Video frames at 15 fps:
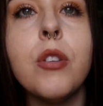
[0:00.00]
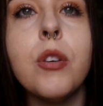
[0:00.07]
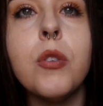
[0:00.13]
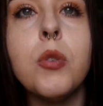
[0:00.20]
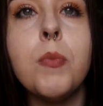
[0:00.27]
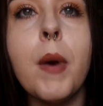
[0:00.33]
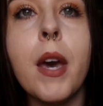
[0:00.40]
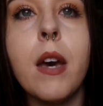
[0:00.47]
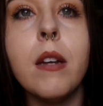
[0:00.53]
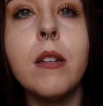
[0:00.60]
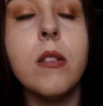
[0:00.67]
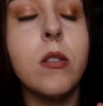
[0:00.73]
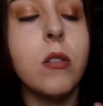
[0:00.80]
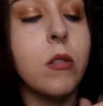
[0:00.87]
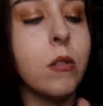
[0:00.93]
those
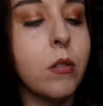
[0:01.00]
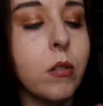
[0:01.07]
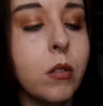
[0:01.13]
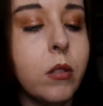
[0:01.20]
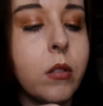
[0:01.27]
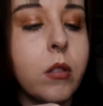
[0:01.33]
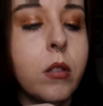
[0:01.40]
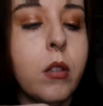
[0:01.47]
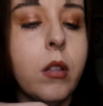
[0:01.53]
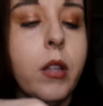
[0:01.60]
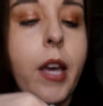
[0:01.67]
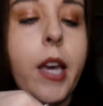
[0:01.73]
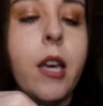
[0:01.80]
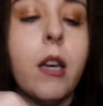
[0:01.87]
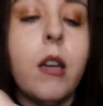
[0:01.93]
bands
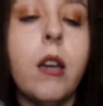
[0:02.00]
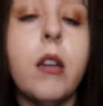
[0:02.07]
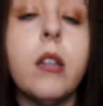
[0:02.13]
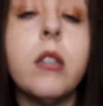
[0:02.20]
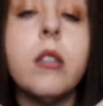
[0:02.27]
like